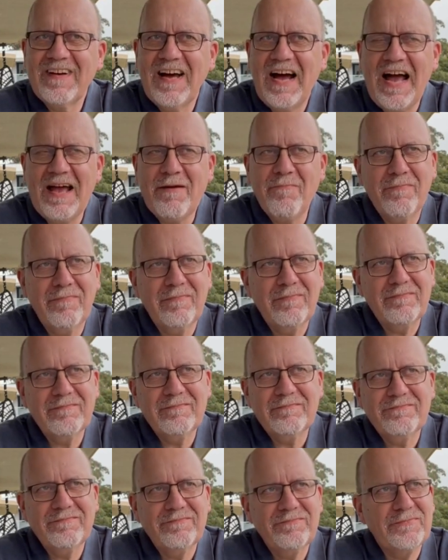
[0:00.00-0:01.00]

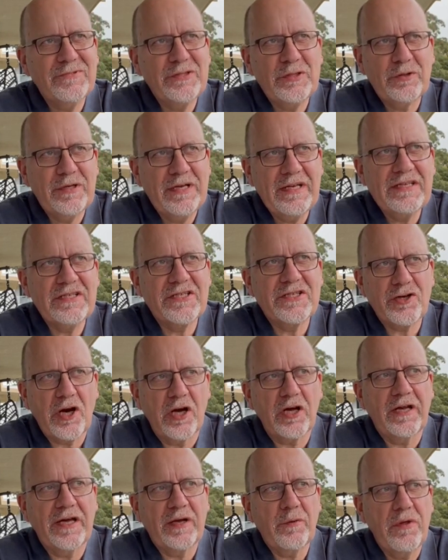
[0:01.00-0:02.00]
he's
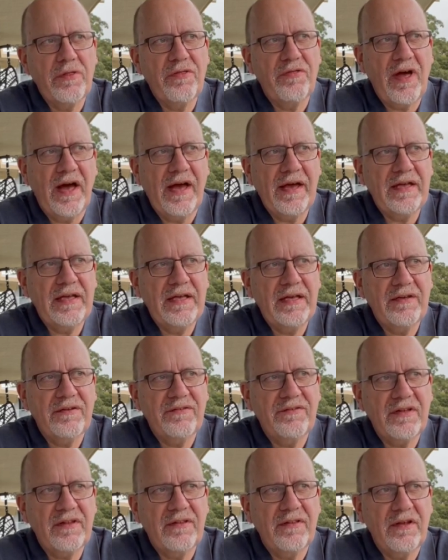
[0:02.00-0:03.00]
struggling with that.
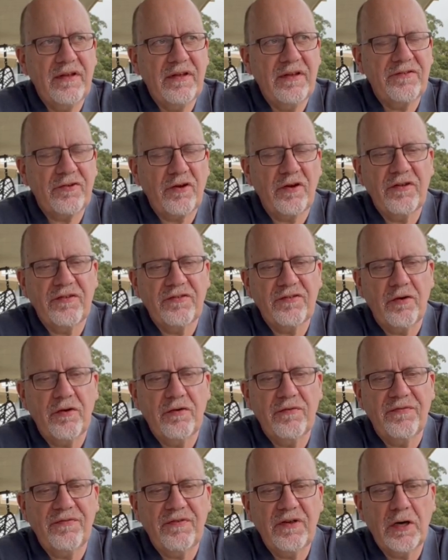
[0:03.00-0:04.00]
He's got a
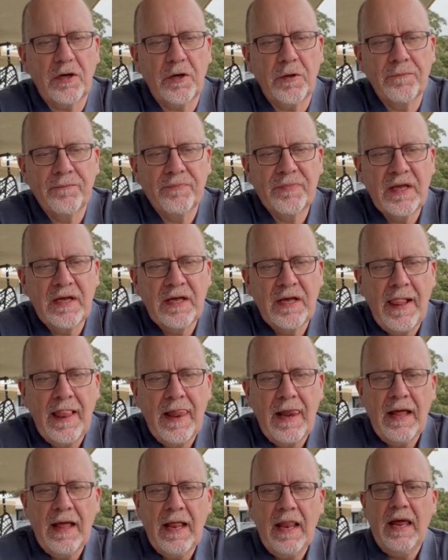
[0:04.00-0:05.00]
certain fear.
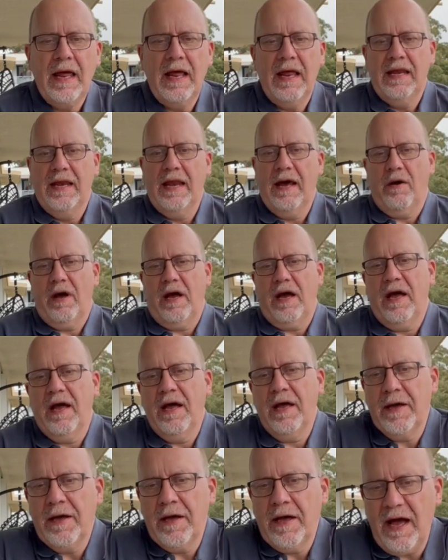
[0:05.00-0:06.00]
Now,
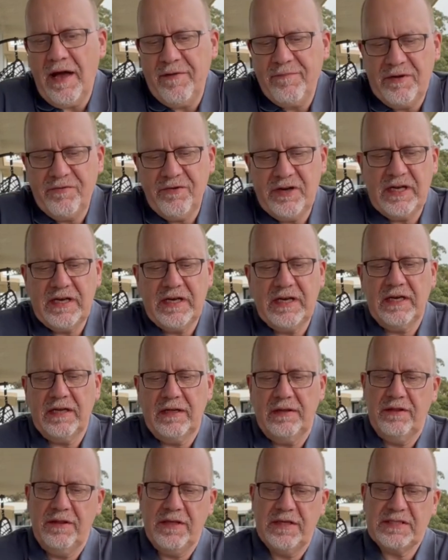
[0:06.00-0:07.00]
I've been reading
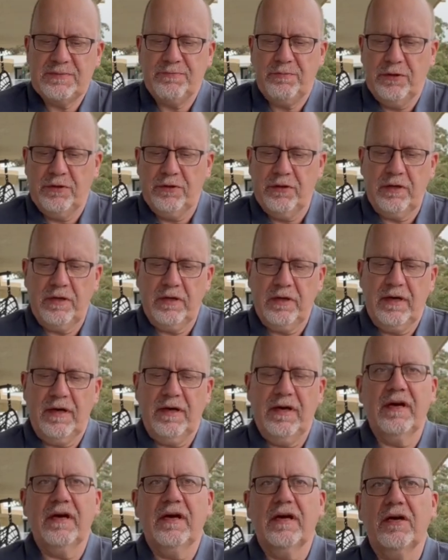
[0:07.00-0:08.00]
this book,
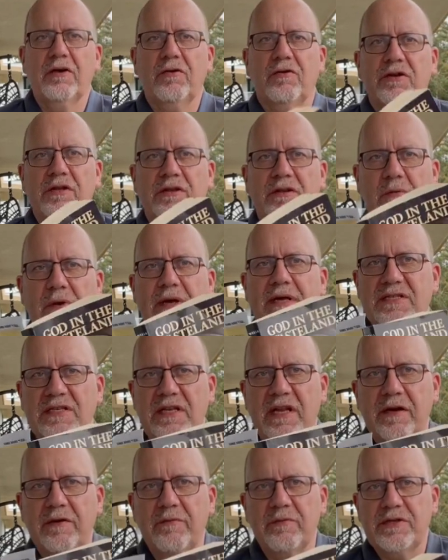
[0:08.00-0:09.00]
God in the
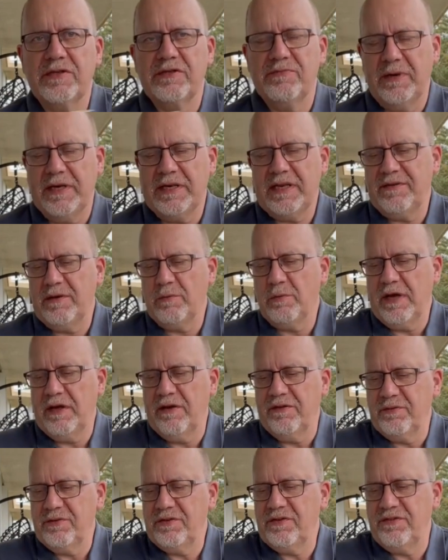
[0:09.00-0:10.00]
Wasteland, which by David
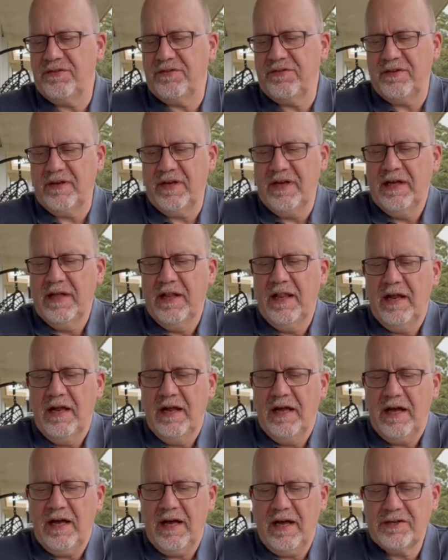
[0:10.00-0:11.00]
Wells, which is
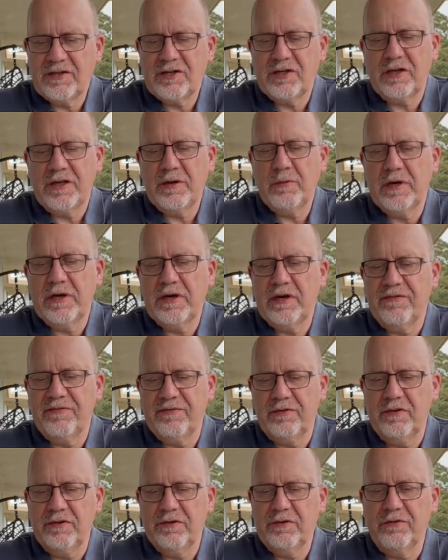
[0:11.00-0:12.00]
utterly
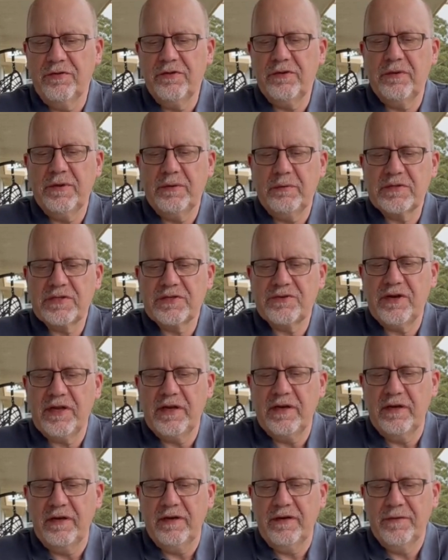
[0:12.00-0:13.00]
wonderful. And although it was
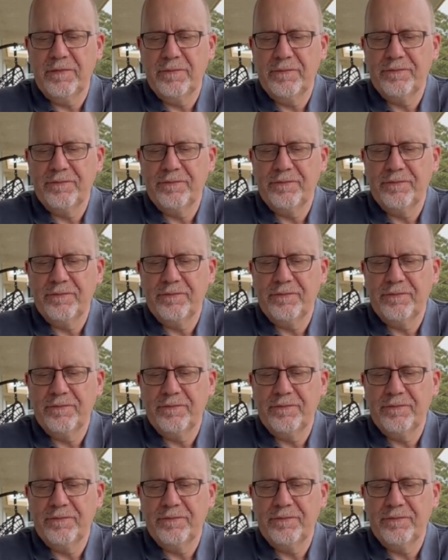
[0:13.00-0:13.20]
written